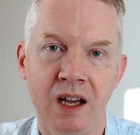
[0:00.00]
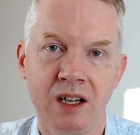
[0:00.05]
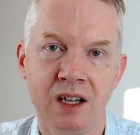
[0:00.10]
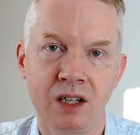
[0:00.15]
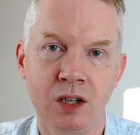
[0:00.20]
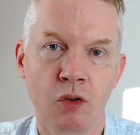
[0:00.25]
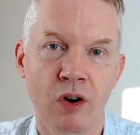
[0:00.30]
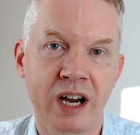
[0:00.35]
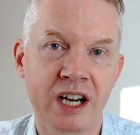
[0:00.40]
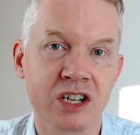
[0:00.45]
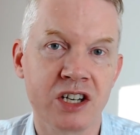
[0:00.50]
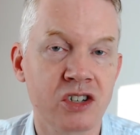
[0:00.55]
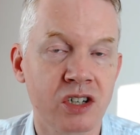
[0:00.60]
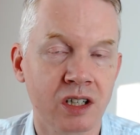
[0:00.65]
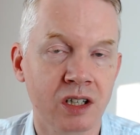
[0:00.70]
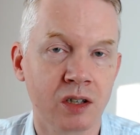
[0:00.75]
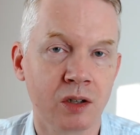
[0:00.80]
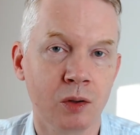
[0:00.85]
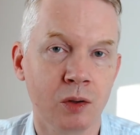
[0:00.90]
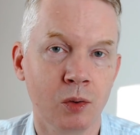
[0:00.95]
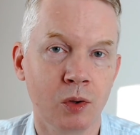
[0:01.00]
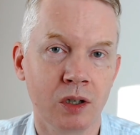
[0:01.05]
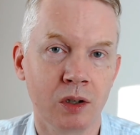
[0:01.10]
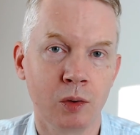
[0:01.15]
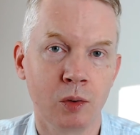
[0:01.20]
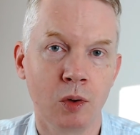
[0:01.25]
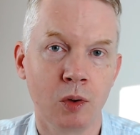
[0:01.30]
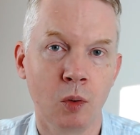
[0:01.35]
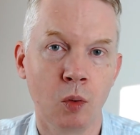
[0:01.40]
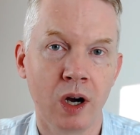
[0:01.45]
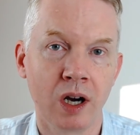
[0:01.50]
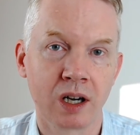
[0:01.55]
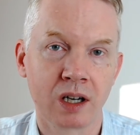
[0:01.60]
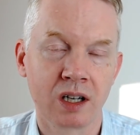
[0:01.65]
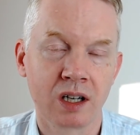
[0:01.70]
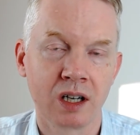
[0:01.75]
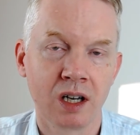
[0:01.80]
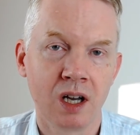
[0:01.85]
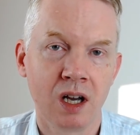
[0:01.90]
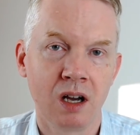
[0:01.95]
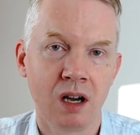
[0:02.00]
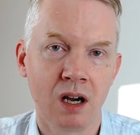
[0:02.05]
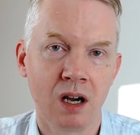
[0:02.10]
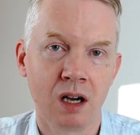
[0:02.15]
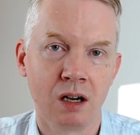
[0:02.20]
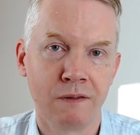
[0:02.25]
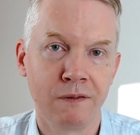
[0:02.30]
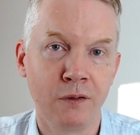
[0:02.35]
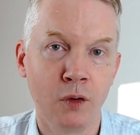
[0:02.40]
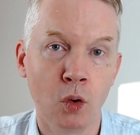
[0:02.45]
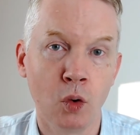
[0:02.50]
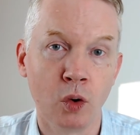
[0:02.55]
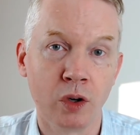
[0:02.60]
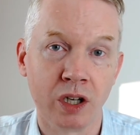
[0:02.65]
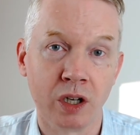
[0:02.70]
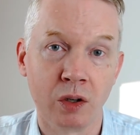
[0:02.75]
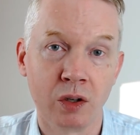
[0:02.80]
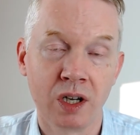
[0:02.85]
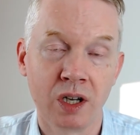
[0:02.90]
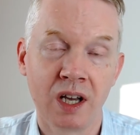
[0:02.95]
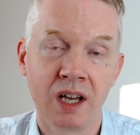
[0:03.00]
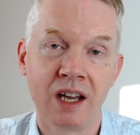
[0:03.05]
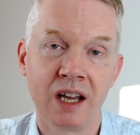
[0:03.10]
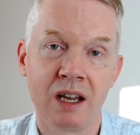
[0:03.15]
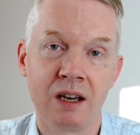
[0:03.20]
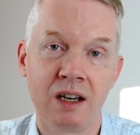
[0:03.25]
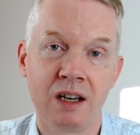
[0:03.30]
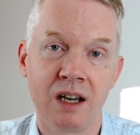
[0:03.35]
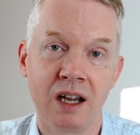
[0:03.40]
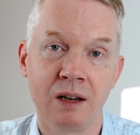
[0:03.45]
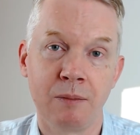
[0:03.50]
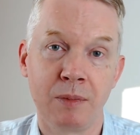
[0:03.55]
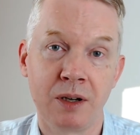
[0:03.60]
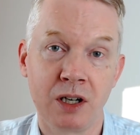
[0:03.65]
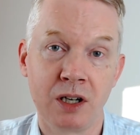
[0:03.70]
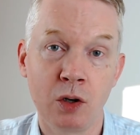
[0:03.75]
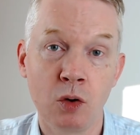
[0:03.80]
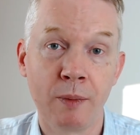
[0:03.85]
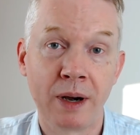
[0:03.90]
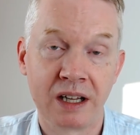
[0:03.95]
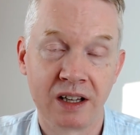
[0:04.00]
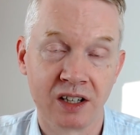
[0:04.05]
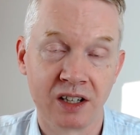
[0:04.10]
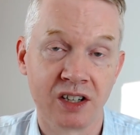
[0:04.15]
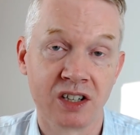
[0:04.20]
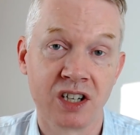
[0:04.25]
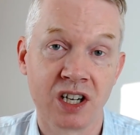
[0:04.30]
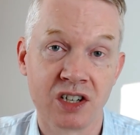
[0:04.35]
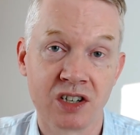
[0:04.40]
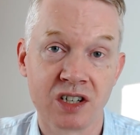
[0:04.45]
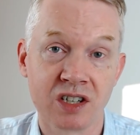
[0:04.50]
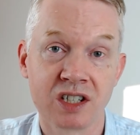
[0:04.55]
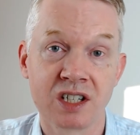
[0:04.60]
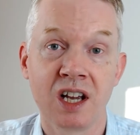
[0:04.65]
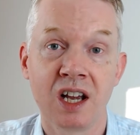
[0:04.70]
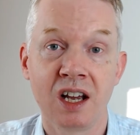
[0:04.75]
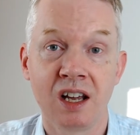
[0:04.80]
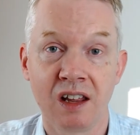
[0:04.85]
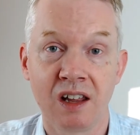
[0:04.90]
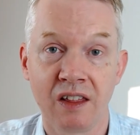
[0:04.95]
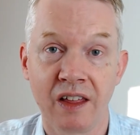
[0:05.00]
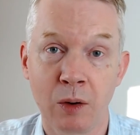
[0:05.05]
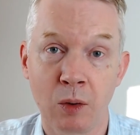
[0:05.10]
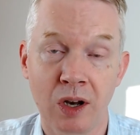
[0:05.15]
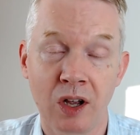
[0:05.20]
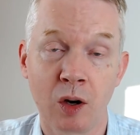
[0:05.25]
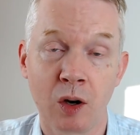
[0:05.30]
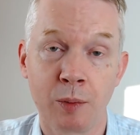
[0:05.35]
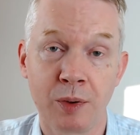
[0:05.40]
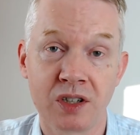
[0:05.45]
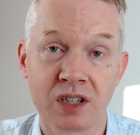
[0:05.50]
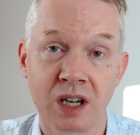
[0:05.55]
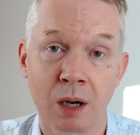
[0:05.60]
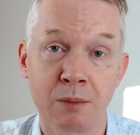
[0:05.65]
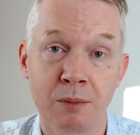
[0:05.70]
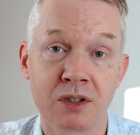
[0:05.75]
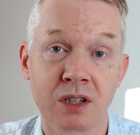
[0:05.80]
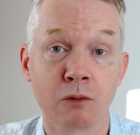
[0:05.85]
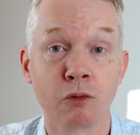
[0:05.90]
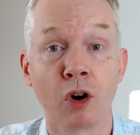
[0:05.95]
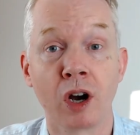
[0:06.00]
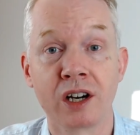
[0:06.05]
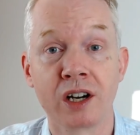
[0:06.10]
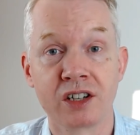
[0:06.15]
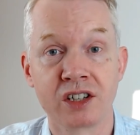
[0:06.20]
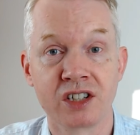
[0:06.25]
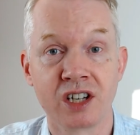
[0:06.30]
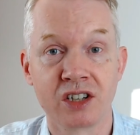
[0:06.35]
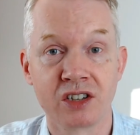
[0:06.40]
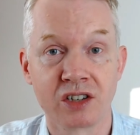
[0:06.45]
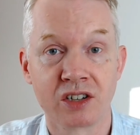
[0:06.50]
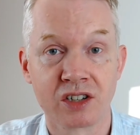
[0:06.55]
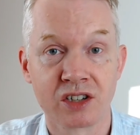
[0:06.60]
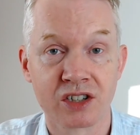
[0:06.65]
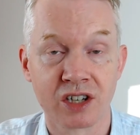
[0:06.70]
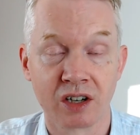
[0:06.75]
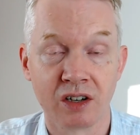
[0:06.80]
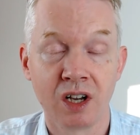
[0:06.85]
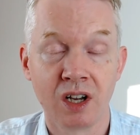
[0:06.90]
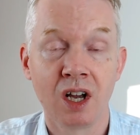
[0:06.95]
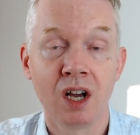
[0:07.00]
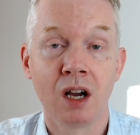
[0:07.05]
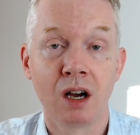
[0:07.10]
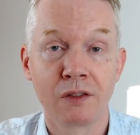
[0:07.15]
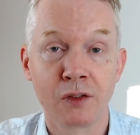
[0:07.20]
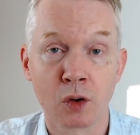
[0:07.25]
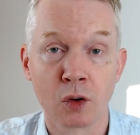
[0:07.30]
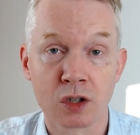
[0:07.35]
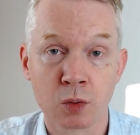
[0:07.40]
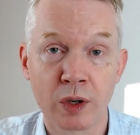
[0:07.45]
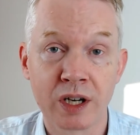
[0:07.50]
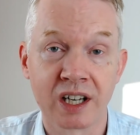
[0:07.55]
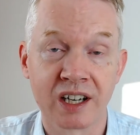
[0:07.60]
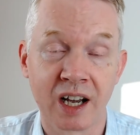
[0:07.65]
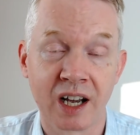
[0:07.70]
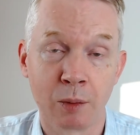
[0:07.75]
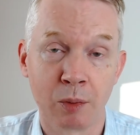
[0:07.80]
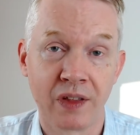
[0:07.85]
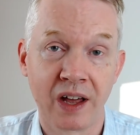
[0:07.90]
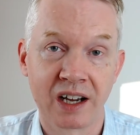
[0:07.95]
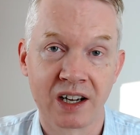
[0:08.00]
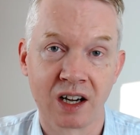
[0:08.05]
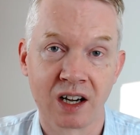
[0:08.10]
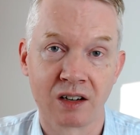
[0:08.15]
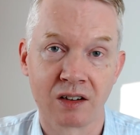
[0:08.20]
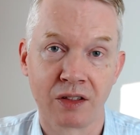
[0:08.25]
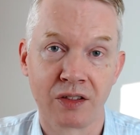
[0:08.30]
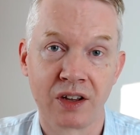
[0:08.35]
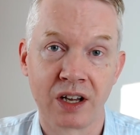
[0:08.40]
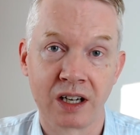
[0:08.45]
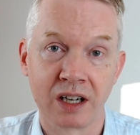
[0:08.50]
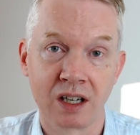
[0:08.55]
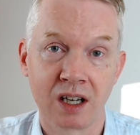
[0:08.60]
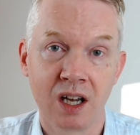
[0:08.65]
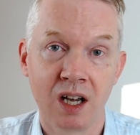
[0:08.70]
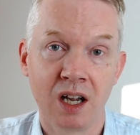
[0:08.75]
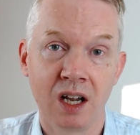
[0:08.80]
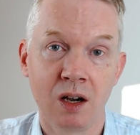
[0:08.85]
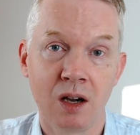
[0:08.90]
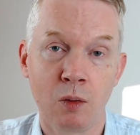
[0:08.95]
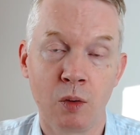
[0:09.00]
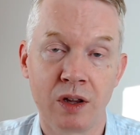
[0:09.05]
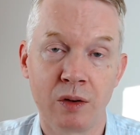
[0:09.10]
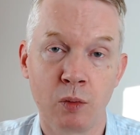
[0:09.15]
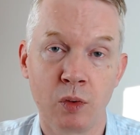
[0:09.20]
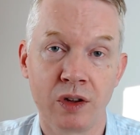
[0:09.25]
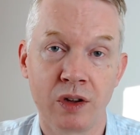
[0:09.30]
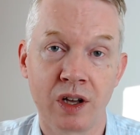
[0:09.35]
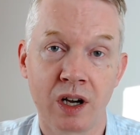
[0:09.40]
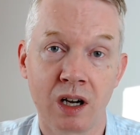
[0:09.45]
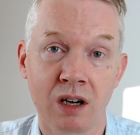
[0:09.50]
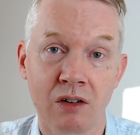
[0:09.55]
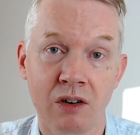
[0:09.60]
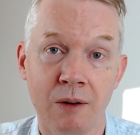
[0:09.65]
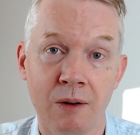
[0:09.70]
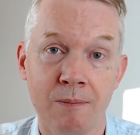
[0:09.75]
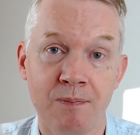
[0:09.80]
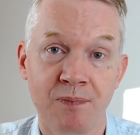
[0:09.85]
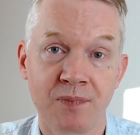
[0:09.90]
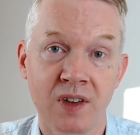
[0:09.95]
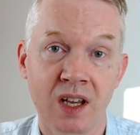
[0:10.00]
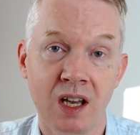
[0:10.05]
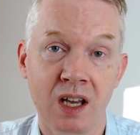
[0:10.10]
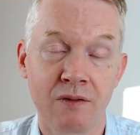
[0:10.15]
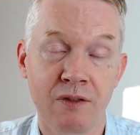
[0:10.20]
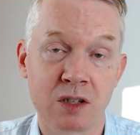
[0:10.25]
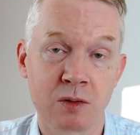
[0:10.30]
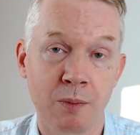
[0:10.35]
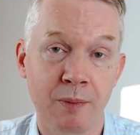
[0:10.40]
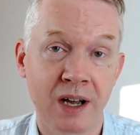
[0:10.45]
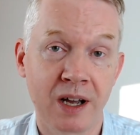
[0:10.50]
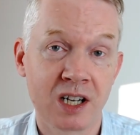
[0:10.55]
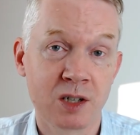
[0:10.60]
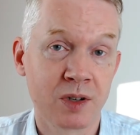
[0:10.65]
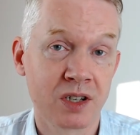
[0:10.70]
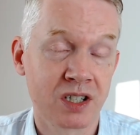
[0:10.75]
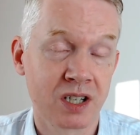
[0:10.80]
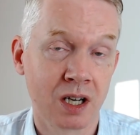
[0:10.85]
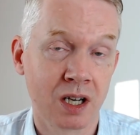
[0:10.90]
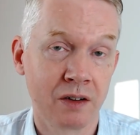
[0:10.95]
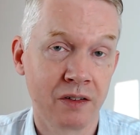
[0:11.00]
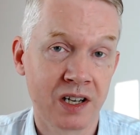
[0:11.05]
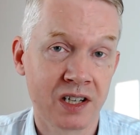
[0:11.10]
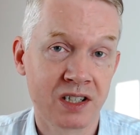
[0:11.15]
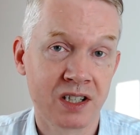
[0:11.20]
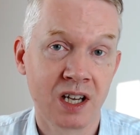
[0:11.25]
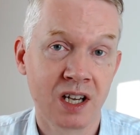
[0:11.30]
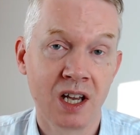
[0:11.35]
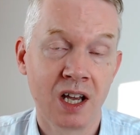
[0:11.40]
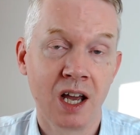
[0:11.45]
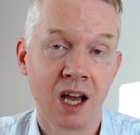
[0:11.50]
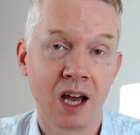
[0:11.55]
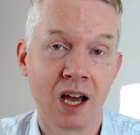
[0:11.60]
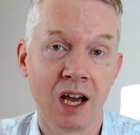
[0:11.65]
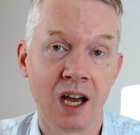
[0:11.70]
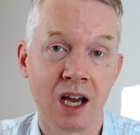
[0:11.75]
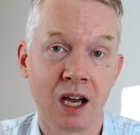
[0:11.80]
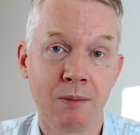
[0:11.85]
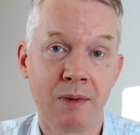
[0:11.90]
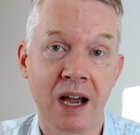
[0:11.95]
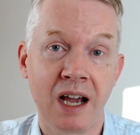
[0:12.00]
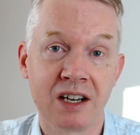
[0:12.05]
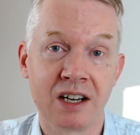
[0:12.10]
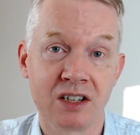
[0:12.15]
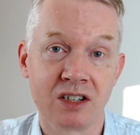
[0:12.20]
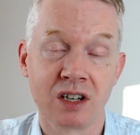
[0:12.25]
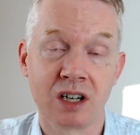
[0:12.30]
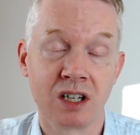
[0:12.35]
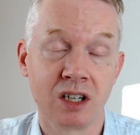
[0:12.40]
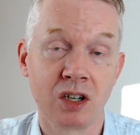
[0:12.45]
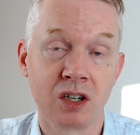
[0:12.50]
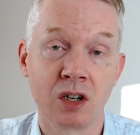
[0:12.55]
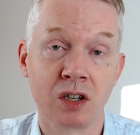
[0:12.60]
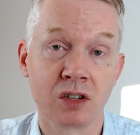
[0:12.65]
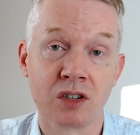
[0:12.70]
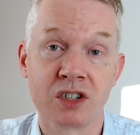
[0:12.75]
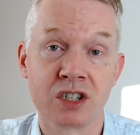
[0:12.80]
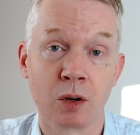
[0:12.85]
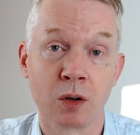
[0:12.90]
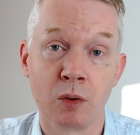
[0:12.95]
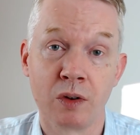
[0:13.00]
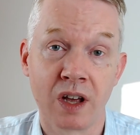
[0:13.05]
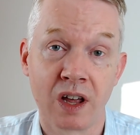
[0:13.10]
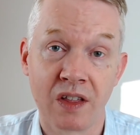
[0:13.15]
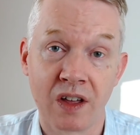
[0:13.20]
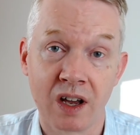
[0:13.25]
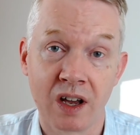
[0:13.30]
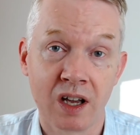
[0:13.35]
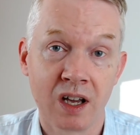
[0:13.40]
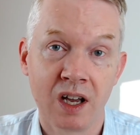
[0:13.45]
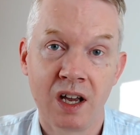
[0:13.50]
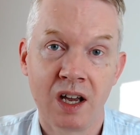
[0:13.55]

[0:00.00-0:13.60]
your agent who will work for you. But you will make the decisions, that they will help you to come to the right decisions. So, of course, we can help with that kind of thing with our investment management service, and you could consult with other